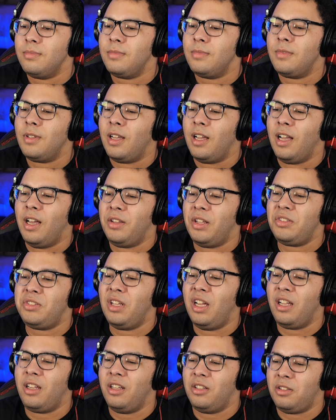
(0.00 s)
That's
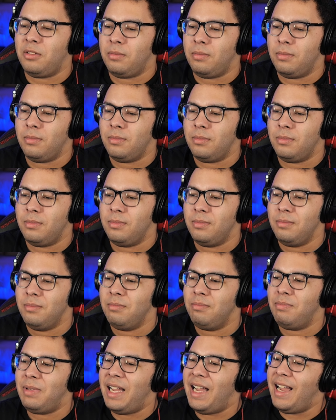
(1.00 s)
not a good thing.
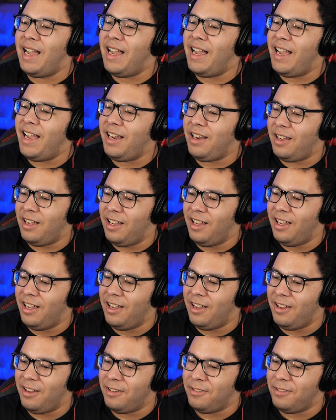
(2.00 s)
Bye!